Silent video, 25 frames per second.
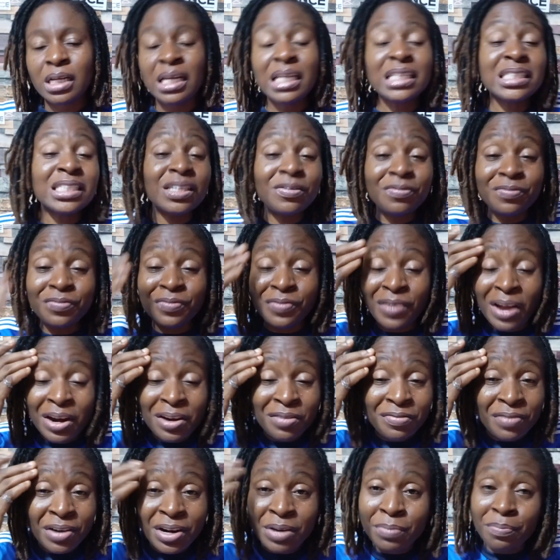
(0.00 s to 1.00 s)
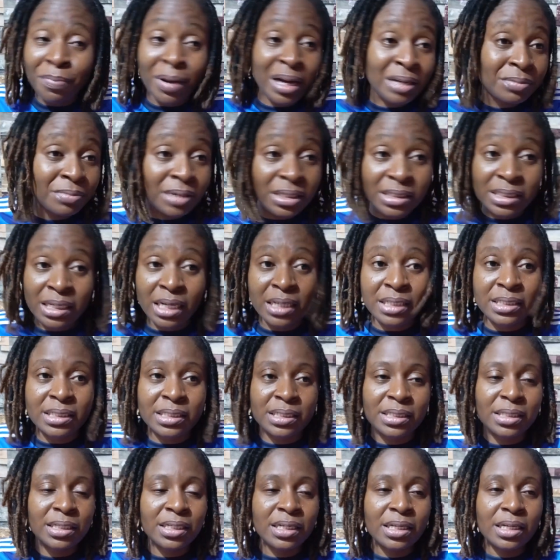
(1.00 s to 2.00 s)
It's a very, very bad
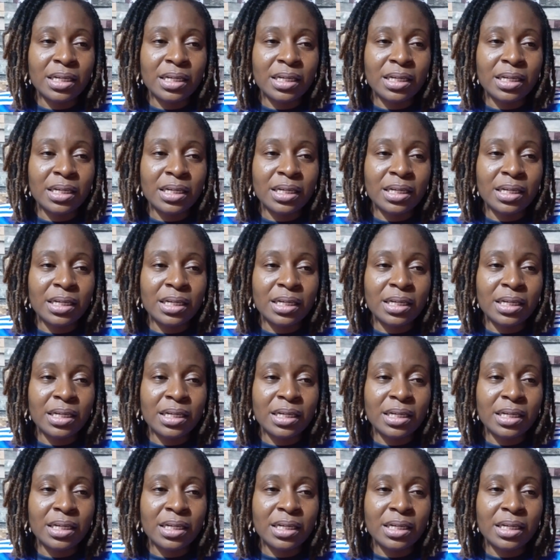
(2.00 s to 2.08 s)
mentality.